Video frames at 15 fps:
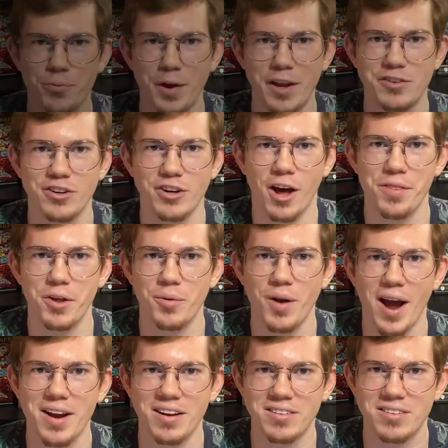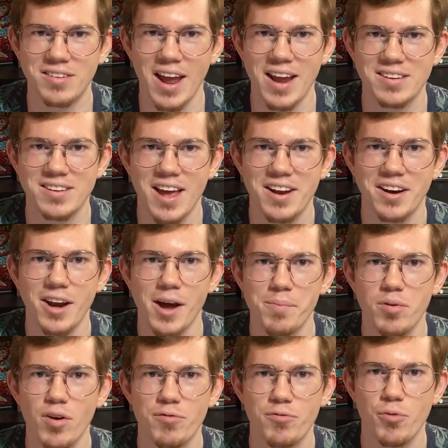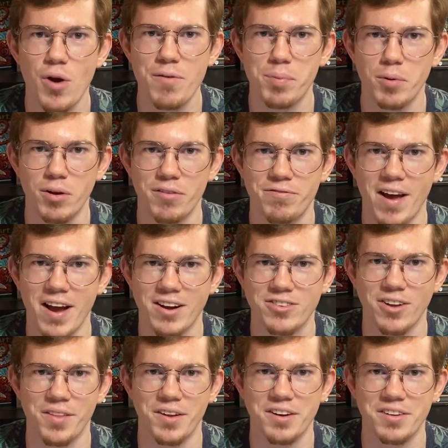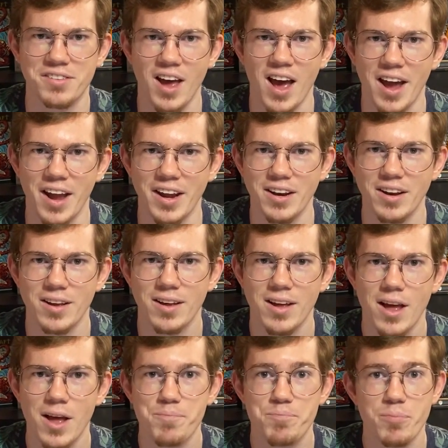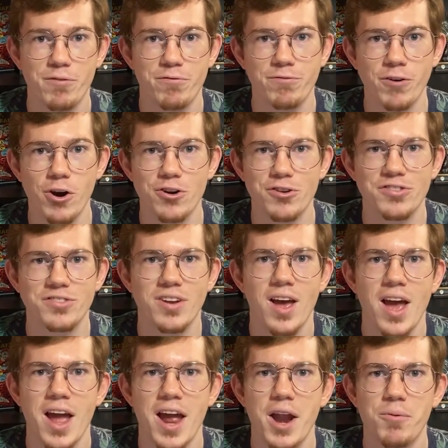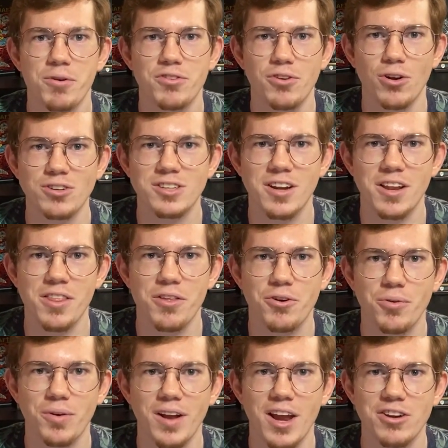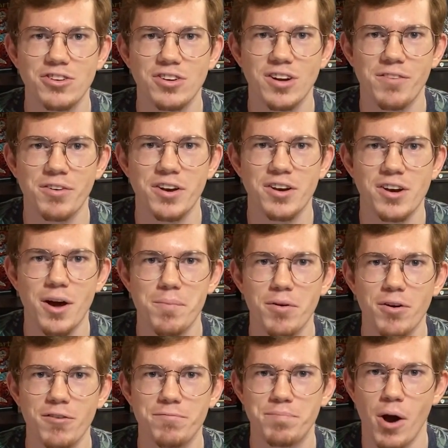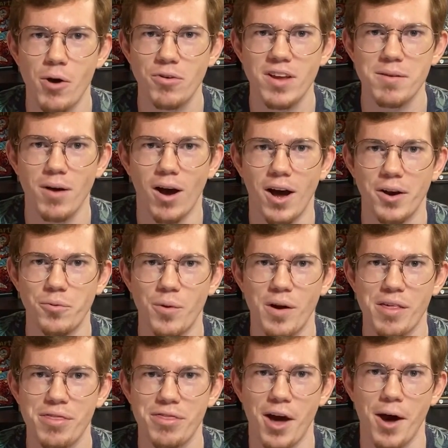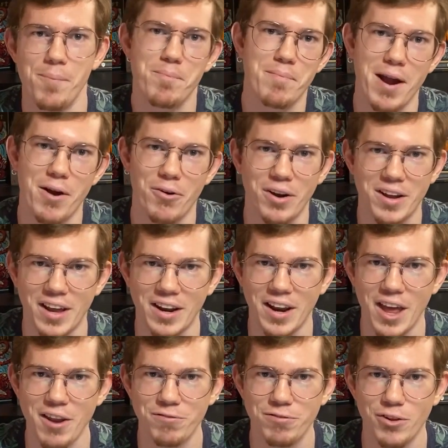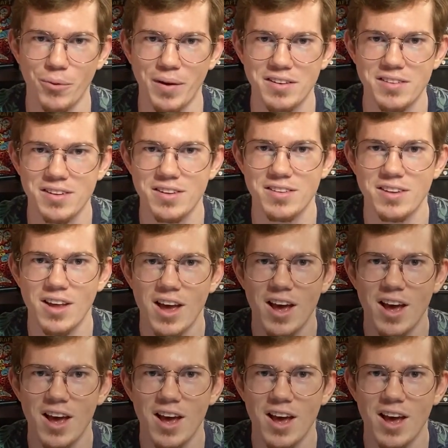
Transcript: region on the United States had a number of ripple effects on the design. First, it resulted in the creation of a number of Pokemon with American influences,